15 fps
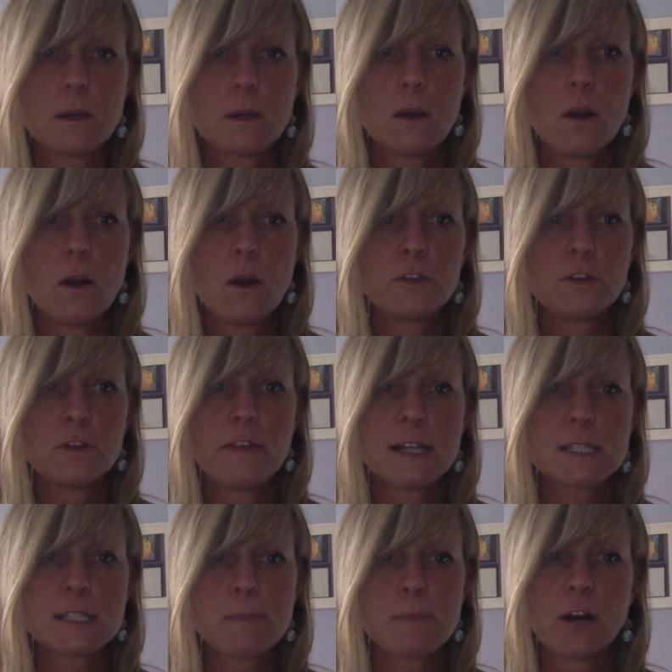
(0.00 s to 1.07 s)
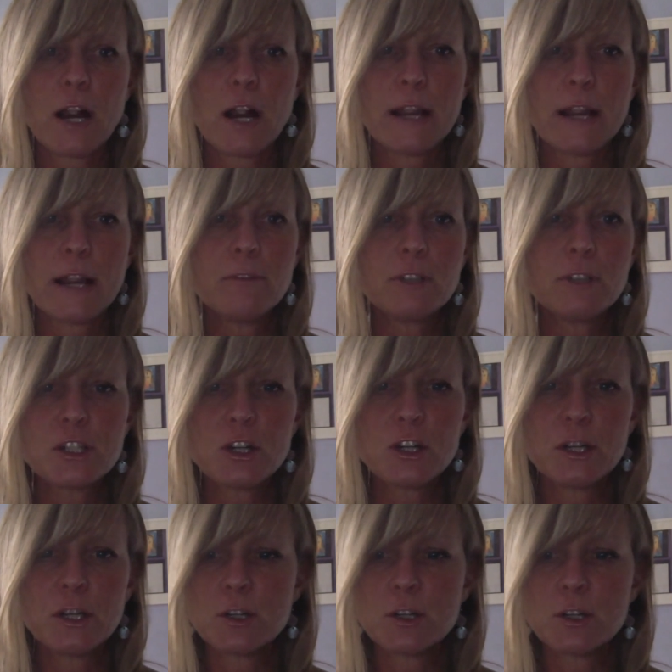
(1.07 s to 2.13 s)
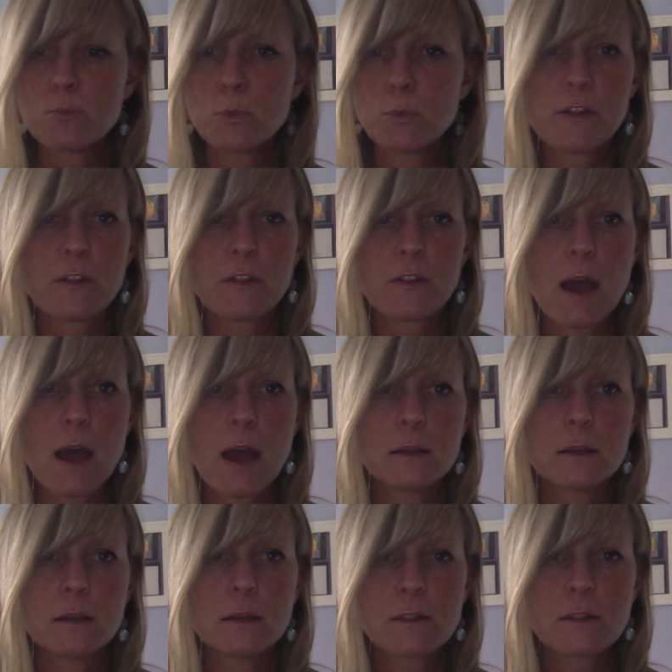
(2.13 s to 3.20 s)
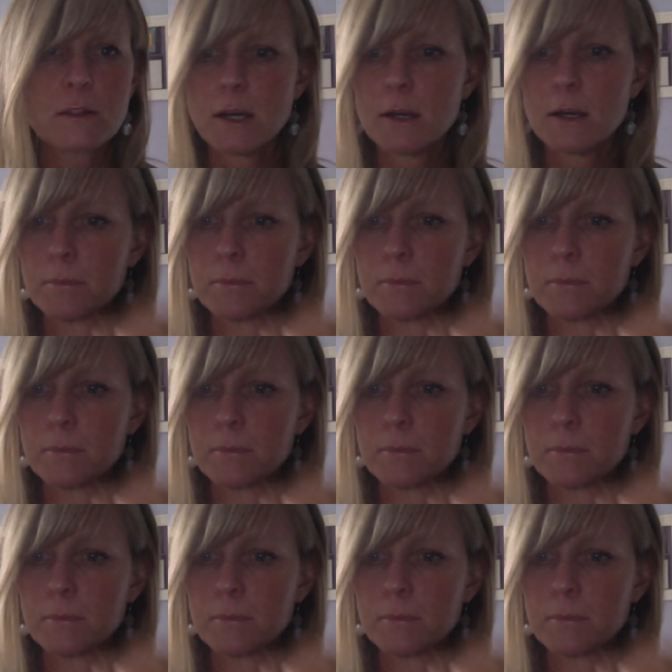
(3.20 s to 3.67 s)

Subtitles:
Hopefully that's better. I can't really turn it much more than that, Thea, but